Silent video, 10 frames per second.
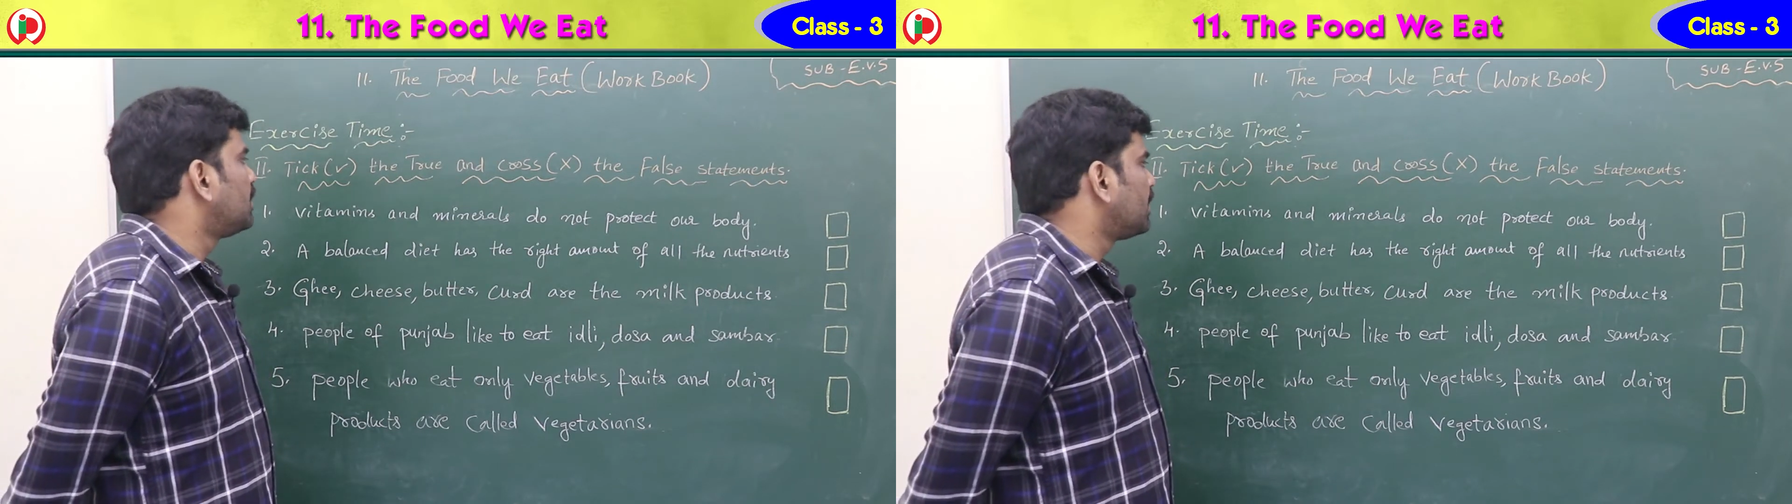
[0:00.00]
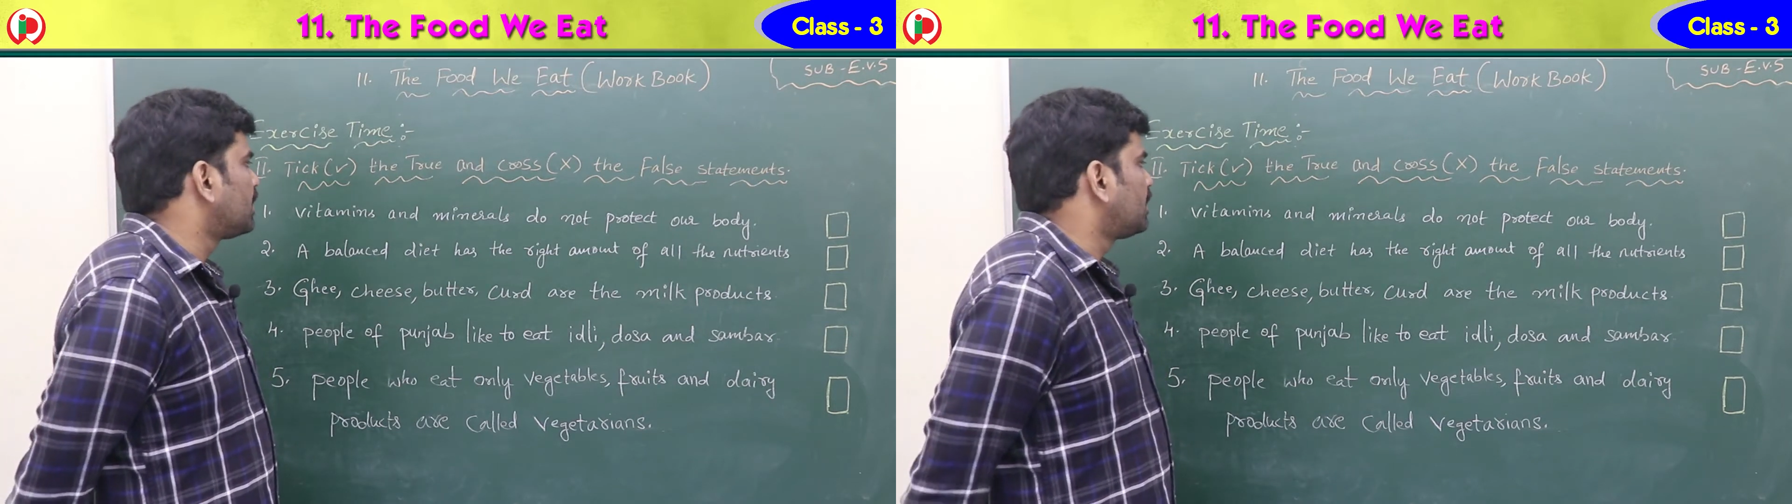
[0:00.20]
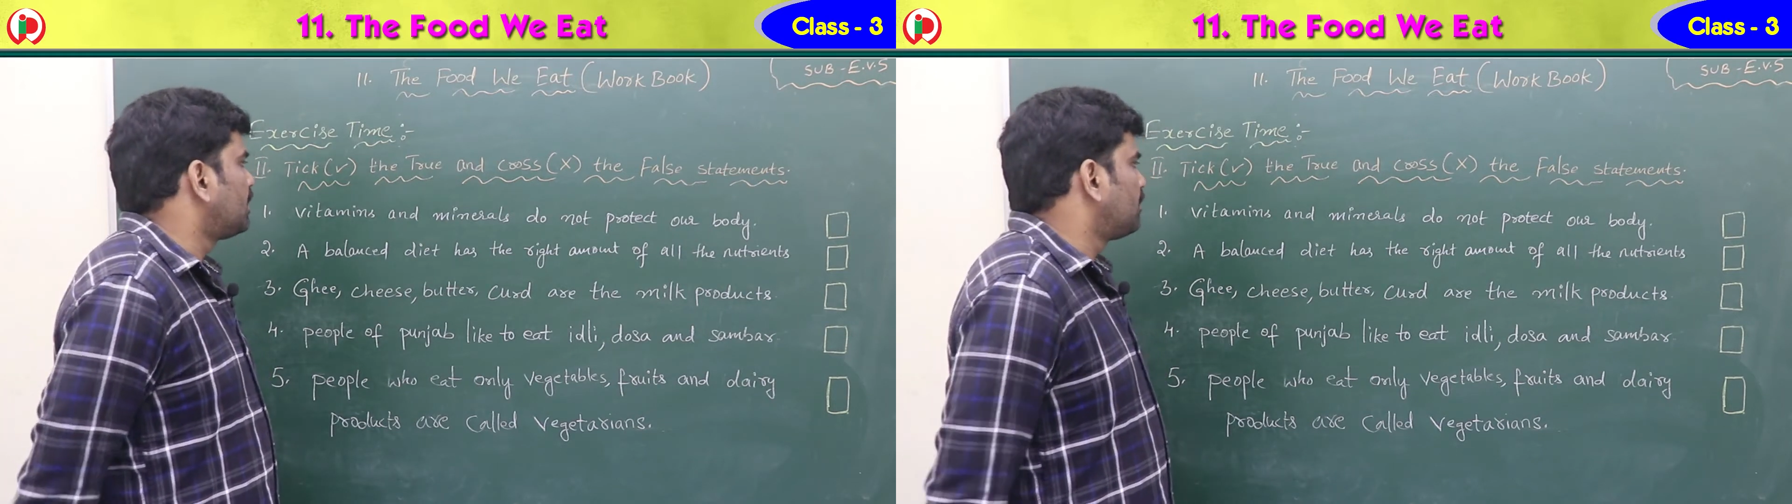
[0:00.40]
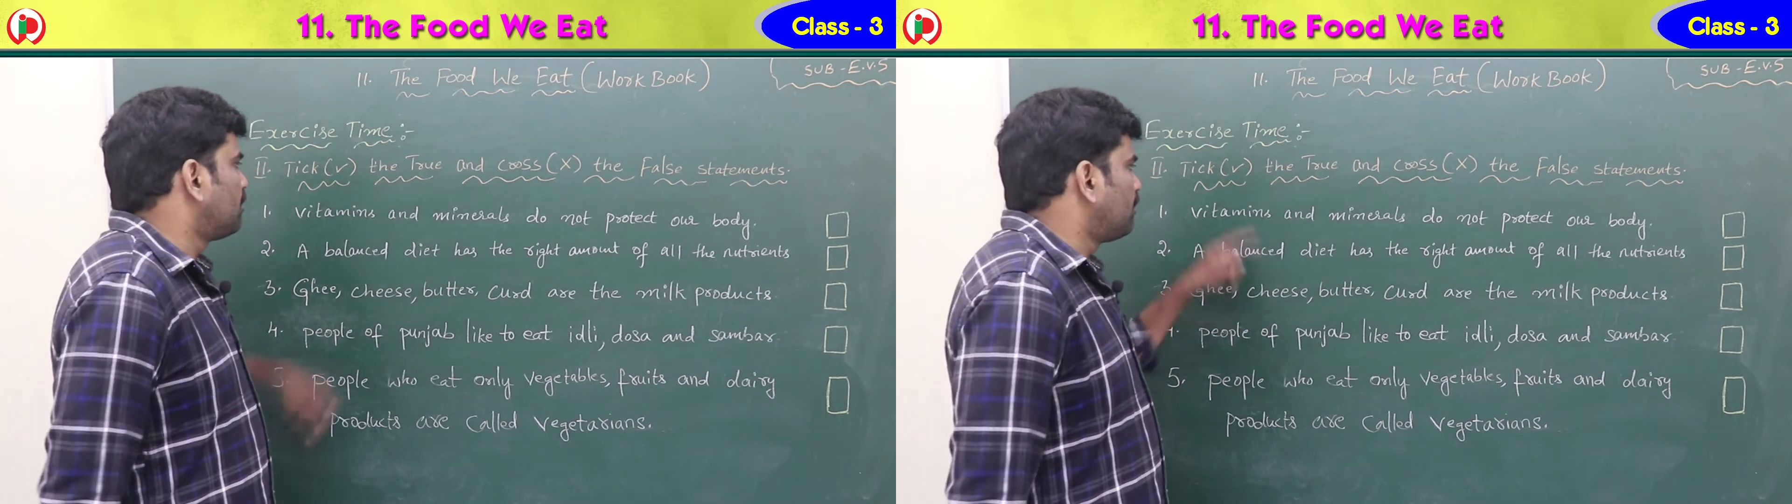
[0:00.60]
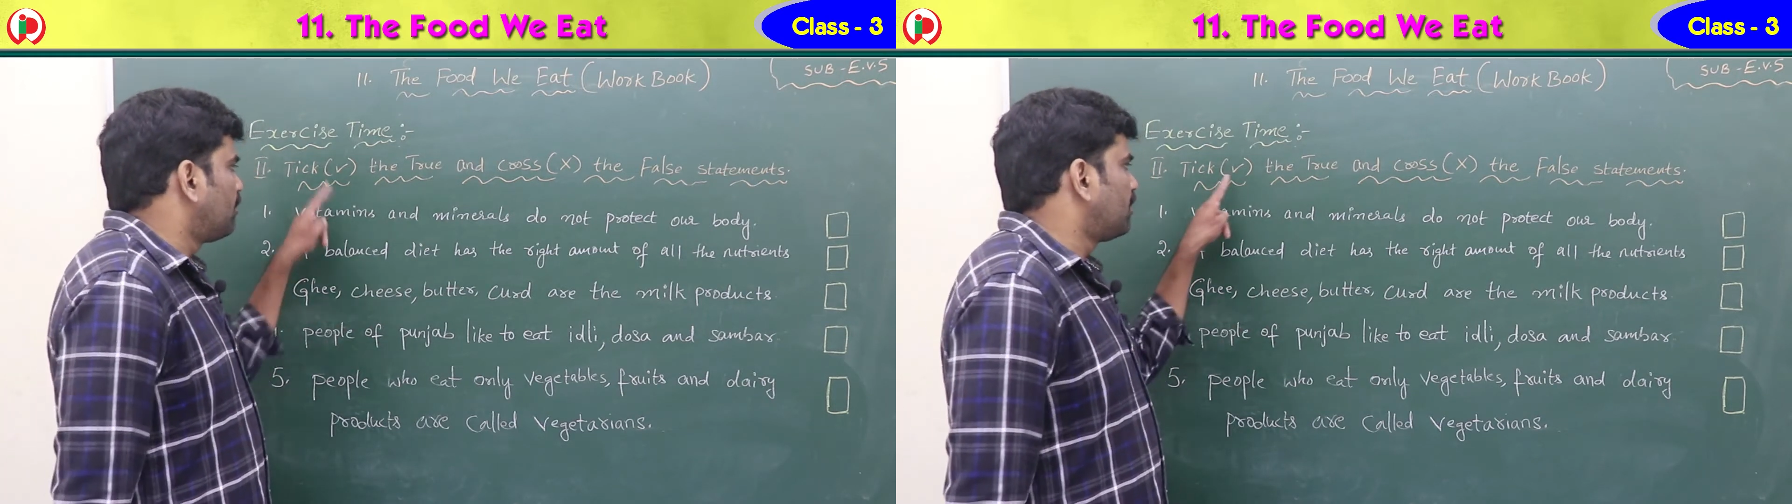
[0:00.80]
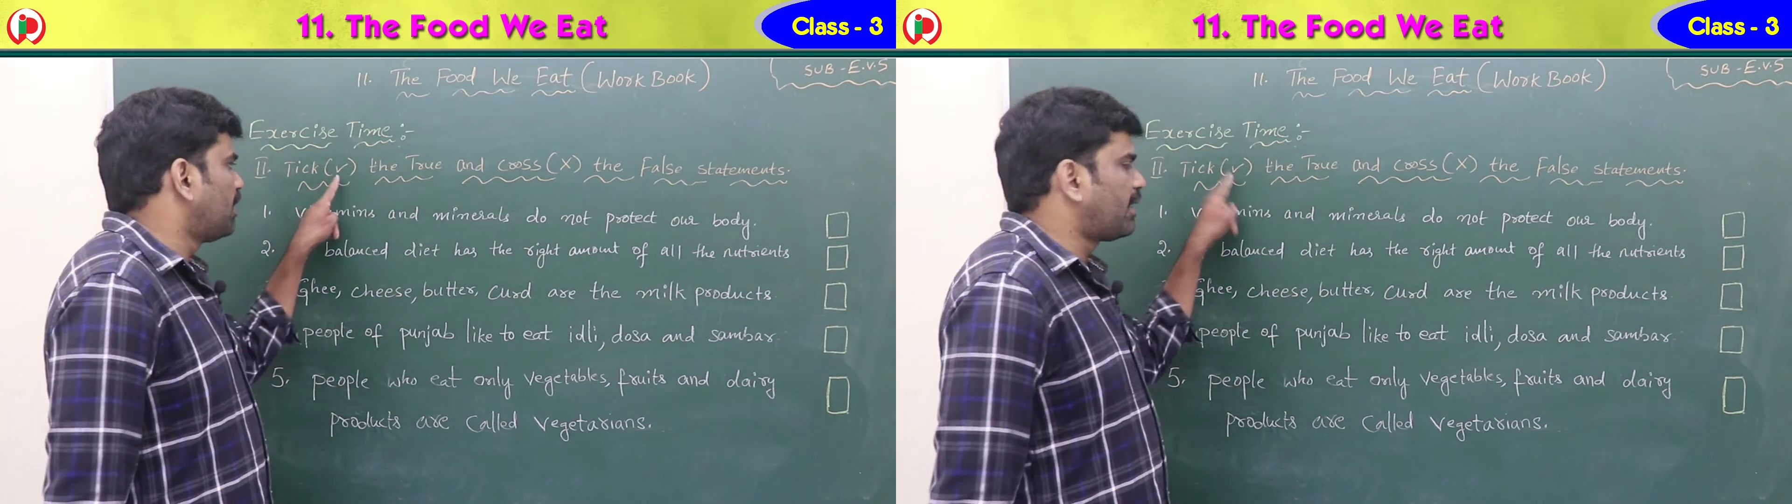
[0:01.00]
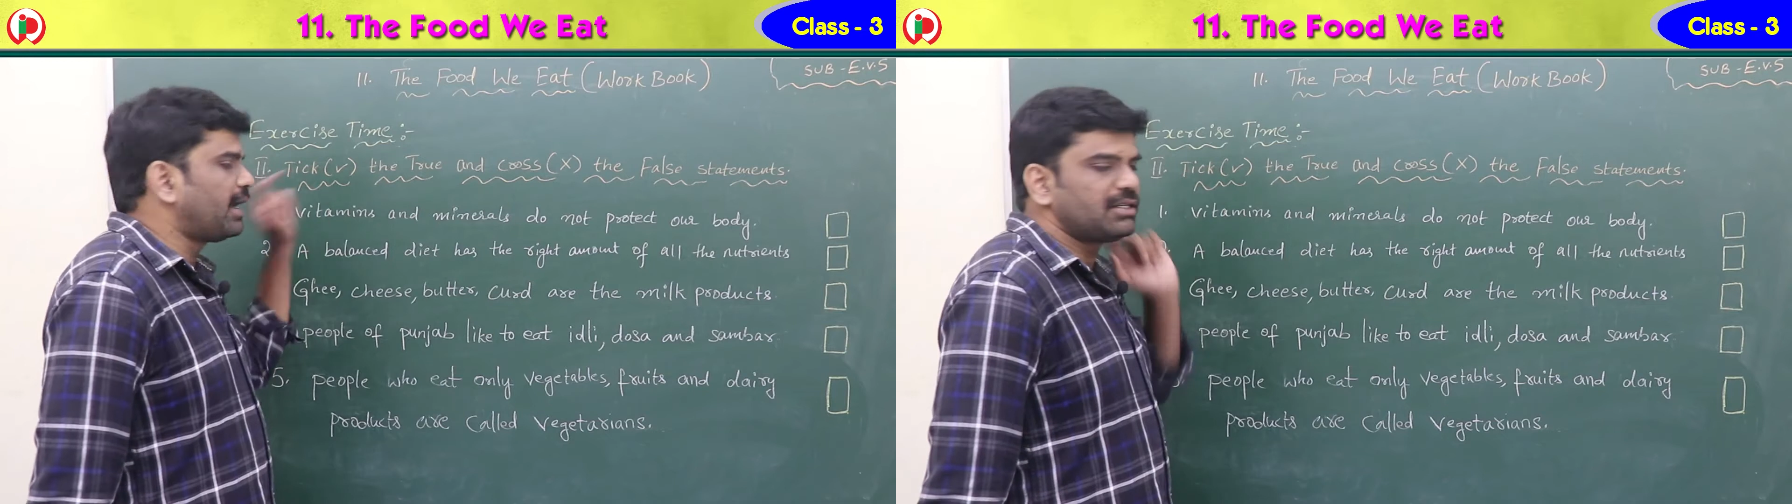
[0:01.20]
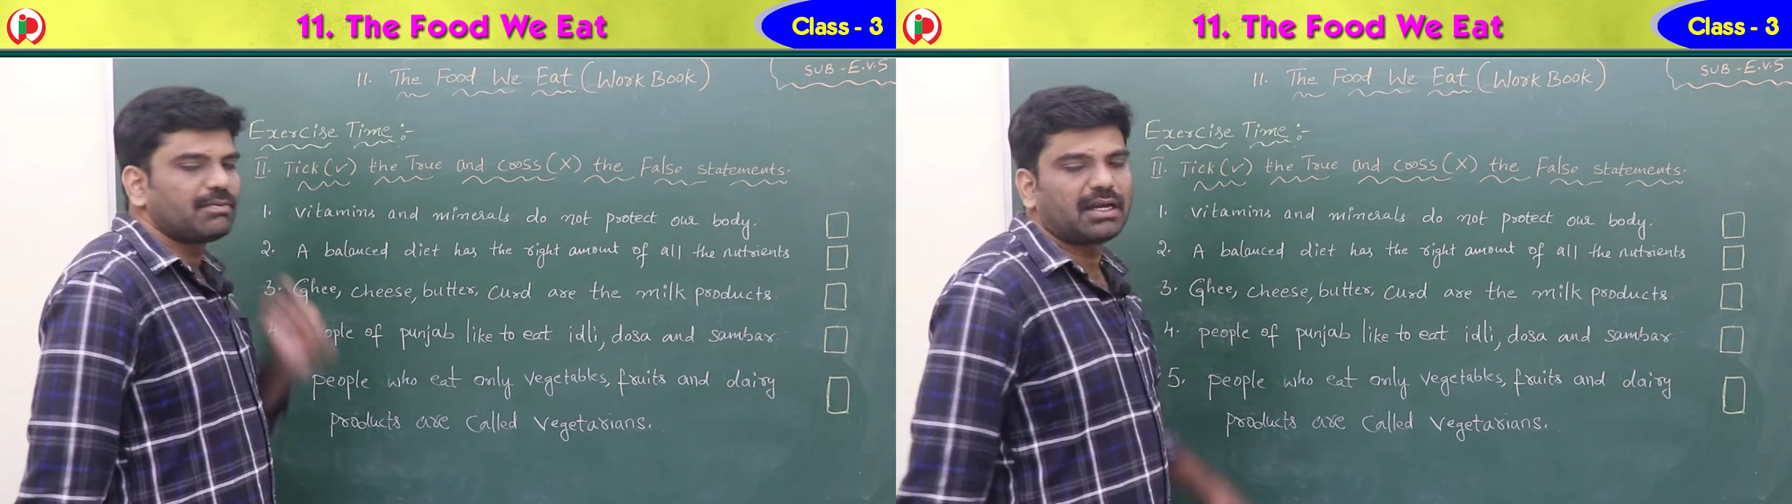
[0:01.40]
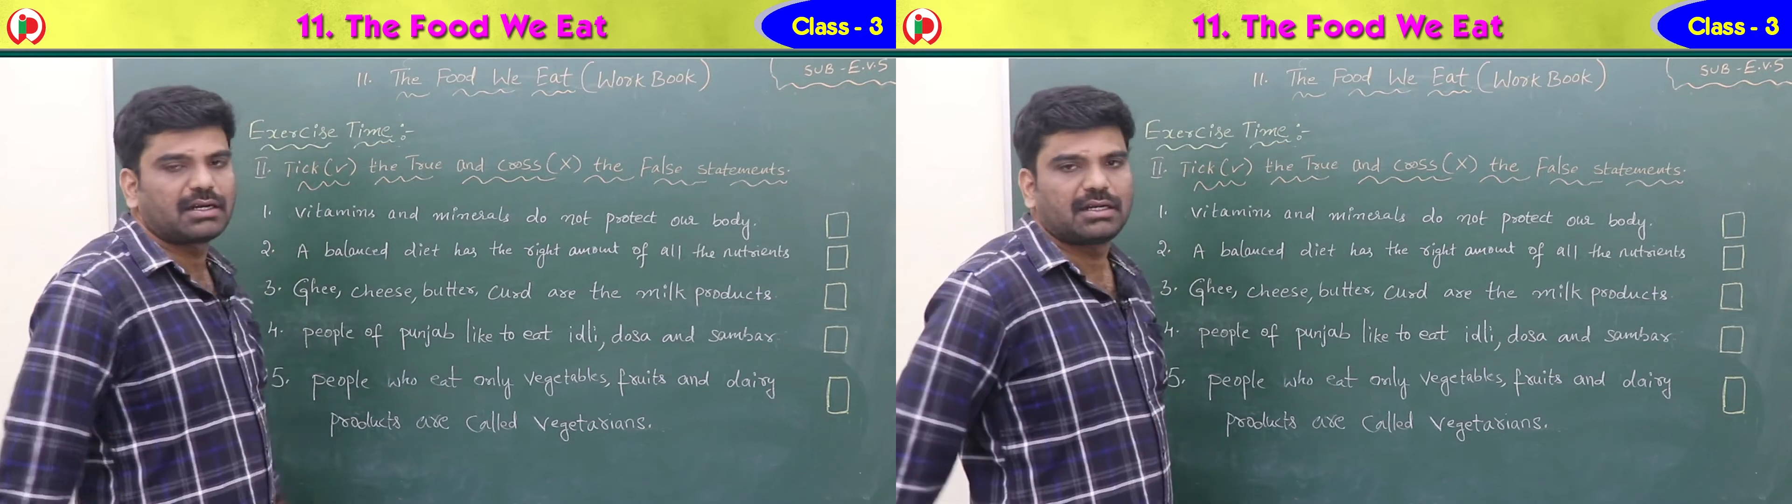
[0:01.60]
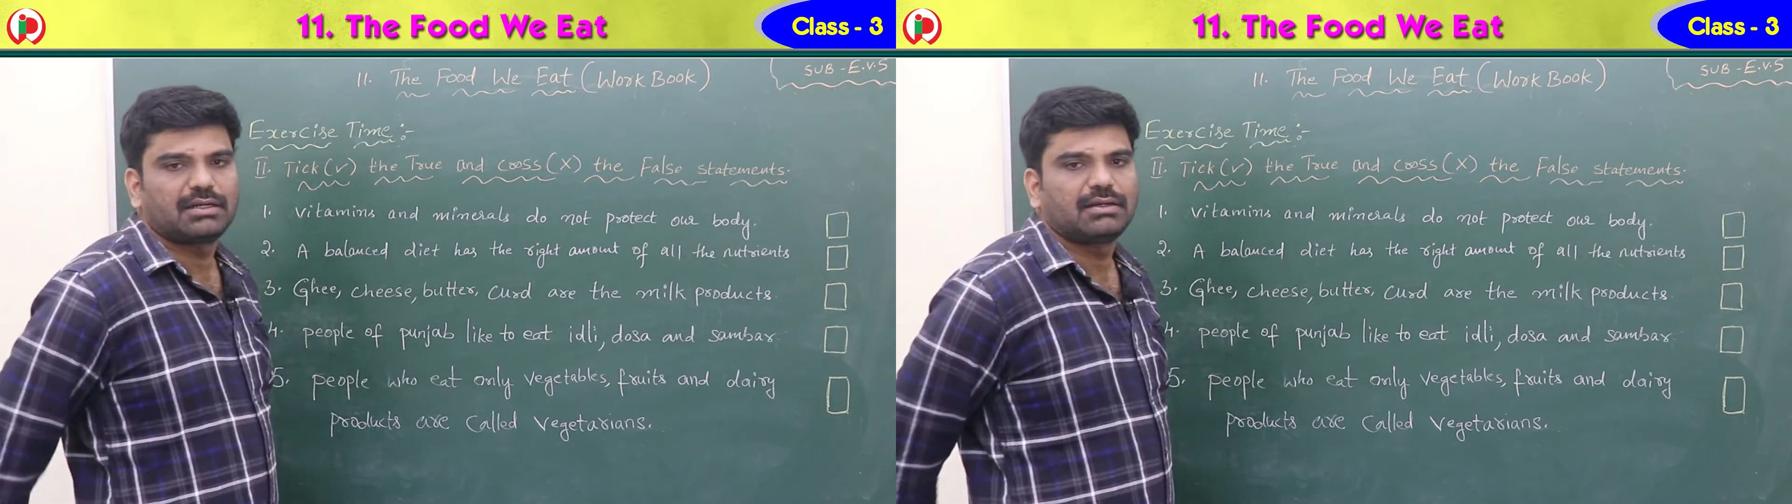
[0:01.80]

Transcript: tick the right mark